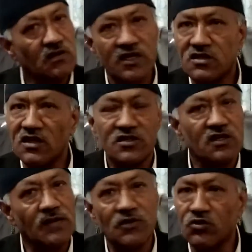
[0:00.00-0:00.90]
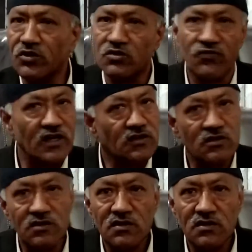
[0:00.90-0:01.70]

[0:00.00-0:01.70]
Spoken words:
next election I am not going to fight.